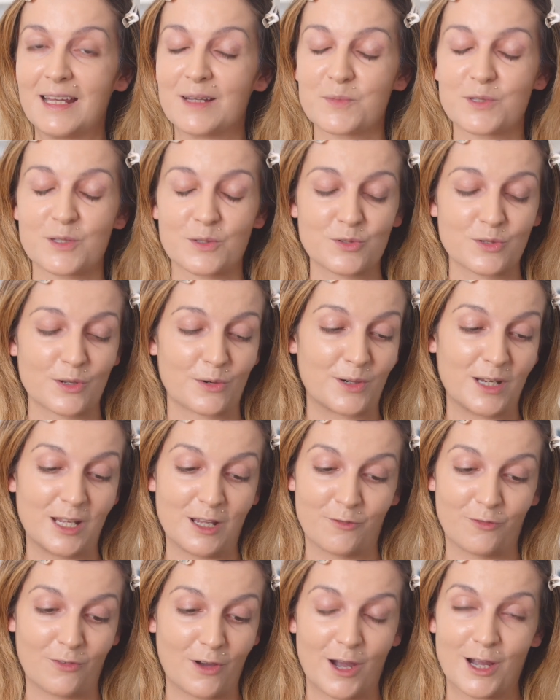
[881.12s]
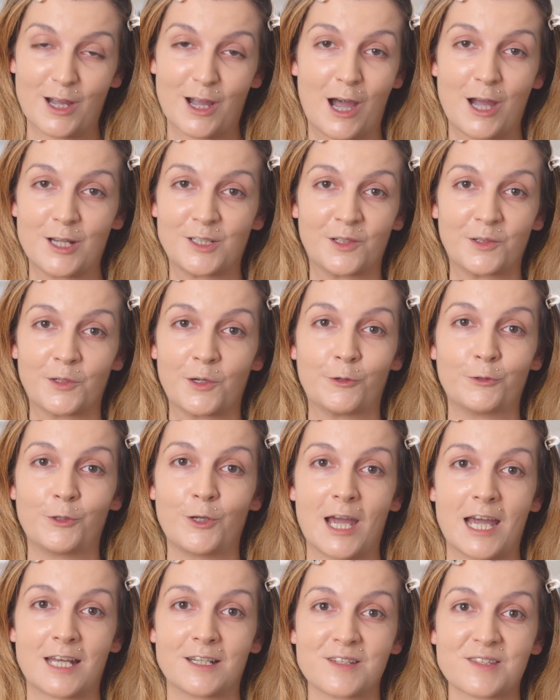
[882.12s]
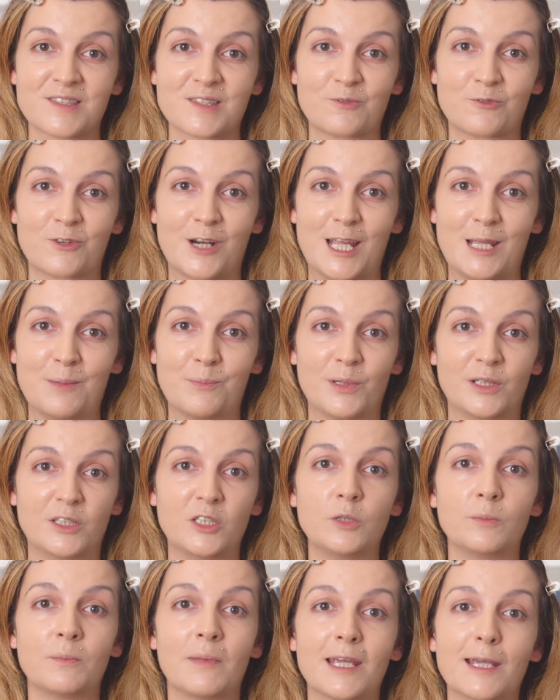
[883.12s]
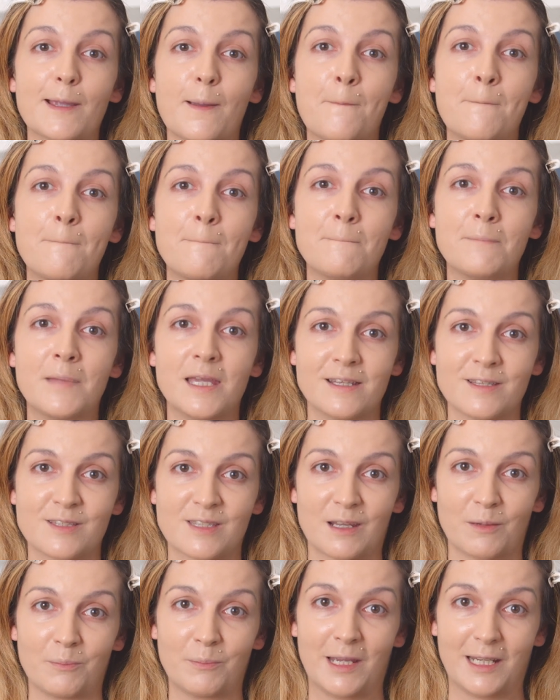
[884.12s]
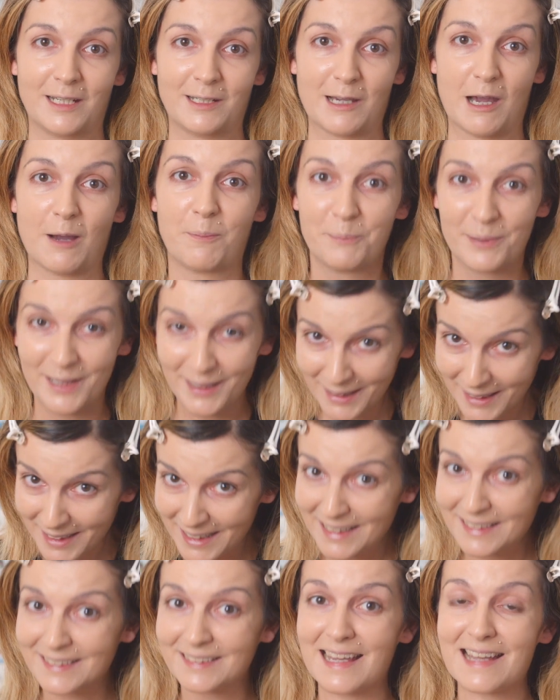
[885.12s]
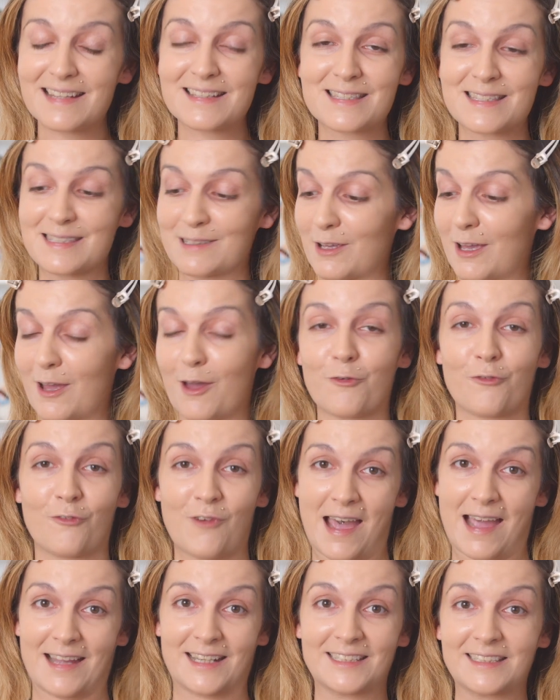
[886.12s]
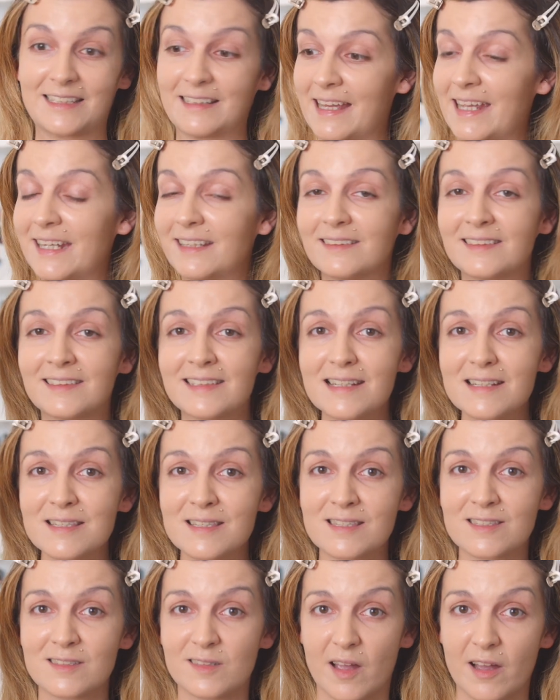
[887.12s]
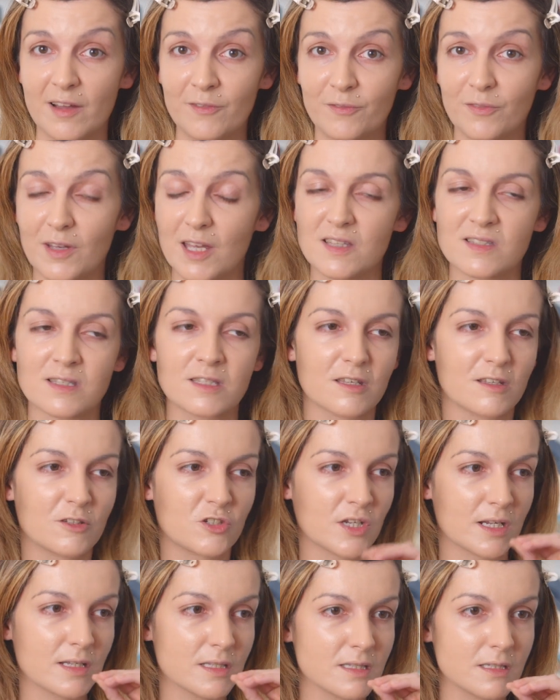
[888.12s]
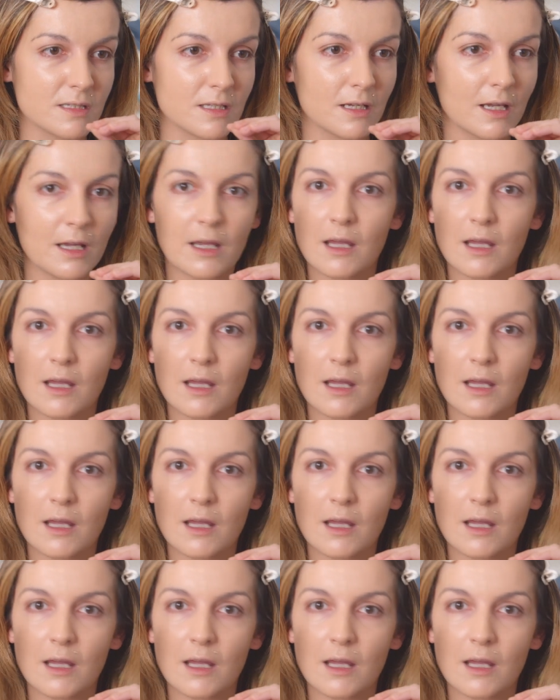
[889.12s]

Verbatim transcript: so sorry if I, I don't know you, Addison Rae, but you make amazing makeup. That's a fact. Like, this stuff is just